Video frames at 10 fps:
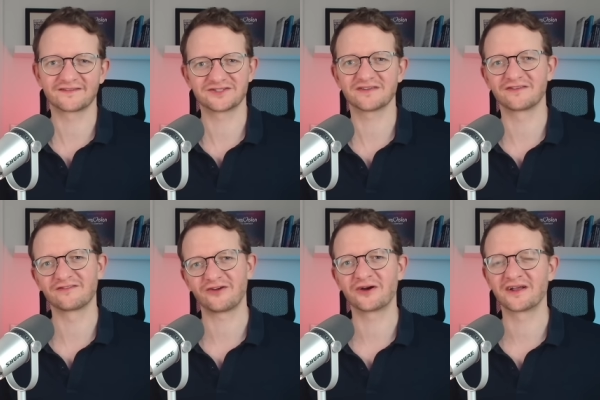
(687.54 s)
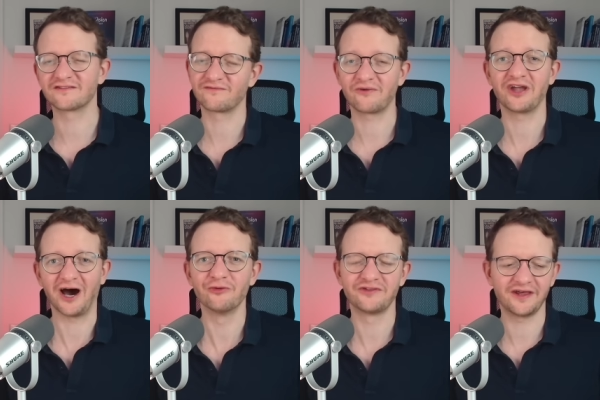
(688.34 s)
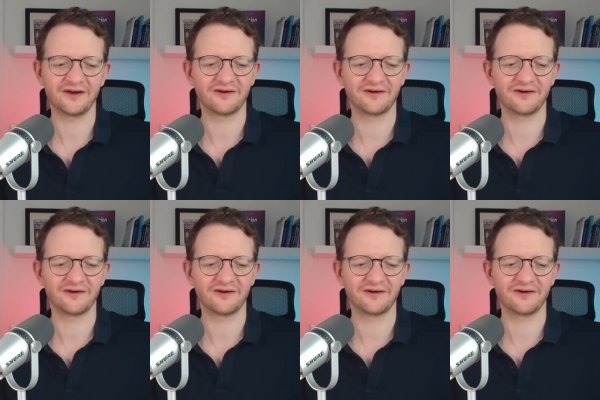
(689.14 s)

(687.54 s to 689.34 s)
just a song that is very out there.